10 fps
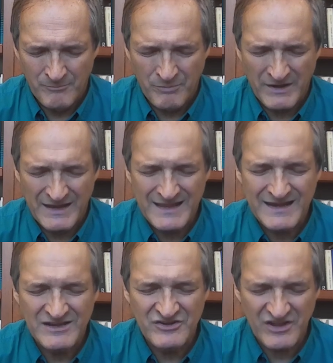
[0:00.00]
But in
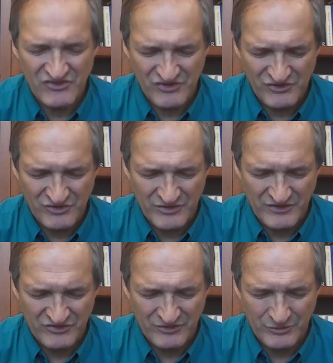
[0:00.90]
addition to
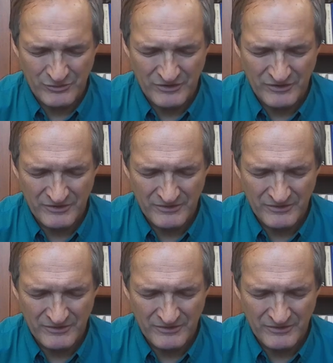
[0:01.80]
this, Lord,